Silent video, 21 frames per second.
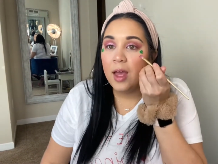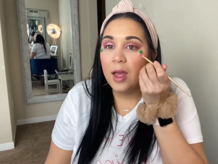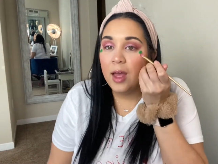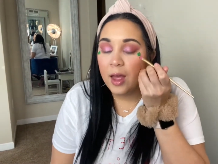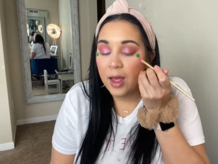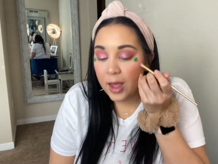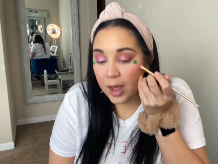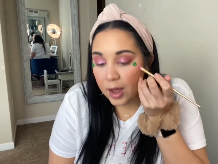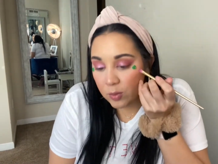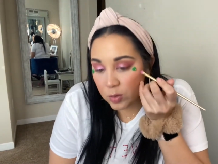
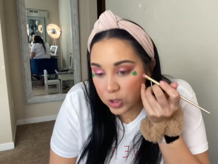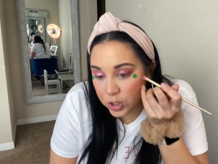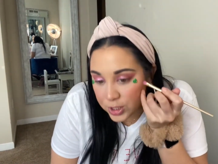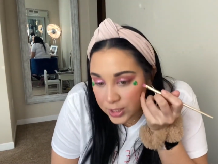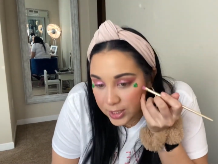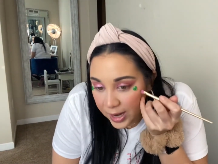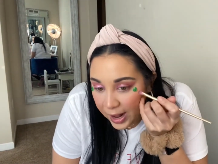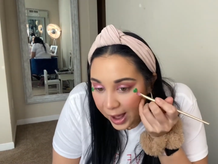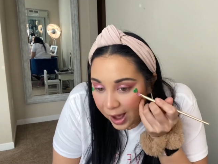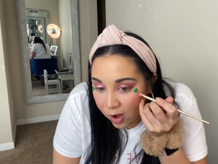And we're just
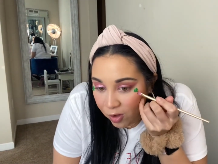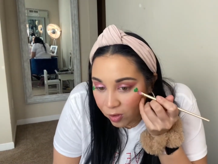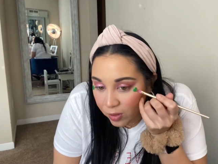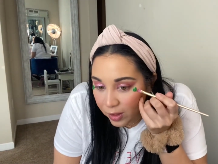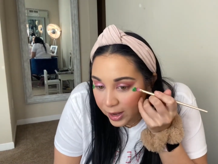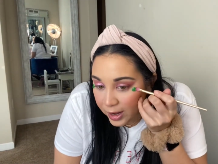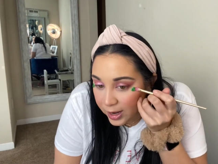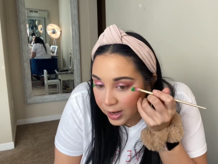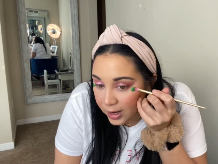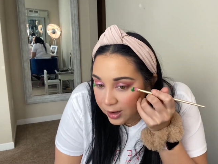gonna
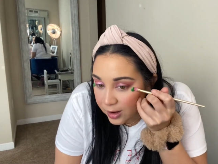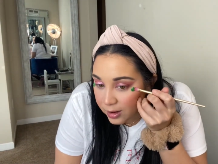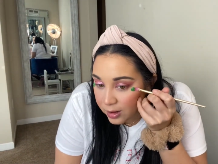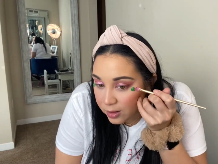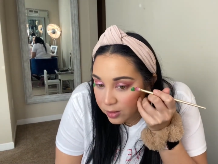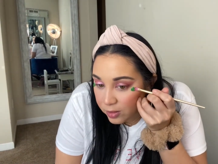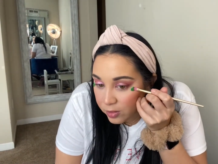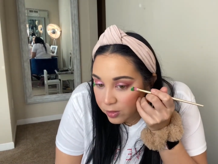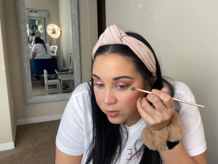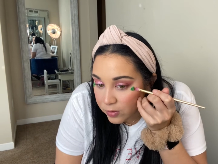outline
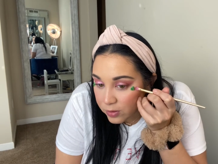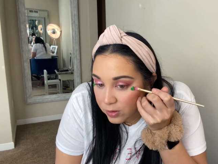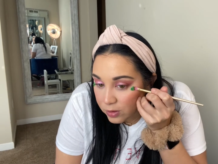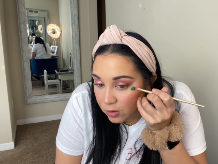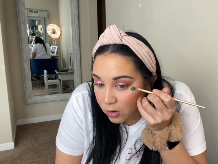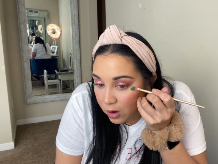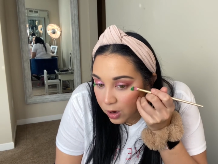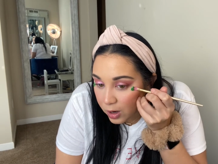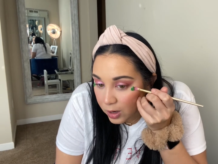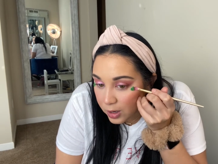those
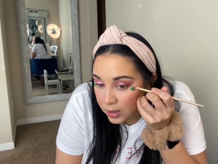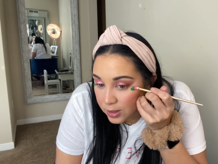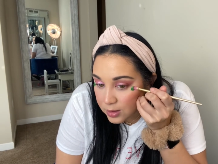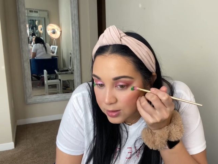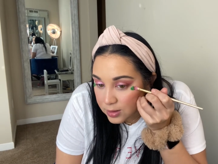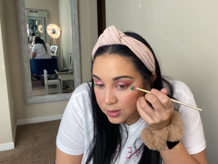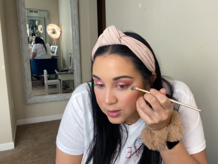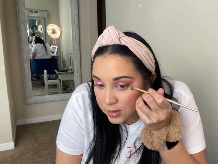little hearts